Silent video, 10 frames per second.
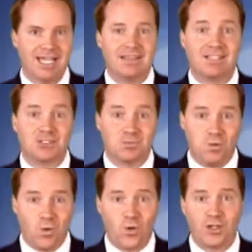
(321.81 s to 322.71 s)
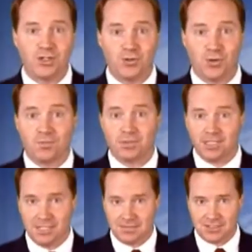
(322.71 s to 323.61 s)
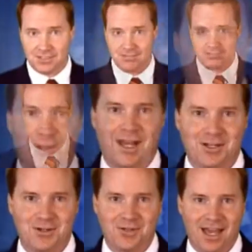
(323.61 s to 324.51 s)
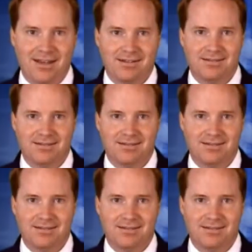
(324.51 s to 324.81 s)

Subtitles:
that support your beliefs. So how do you do that?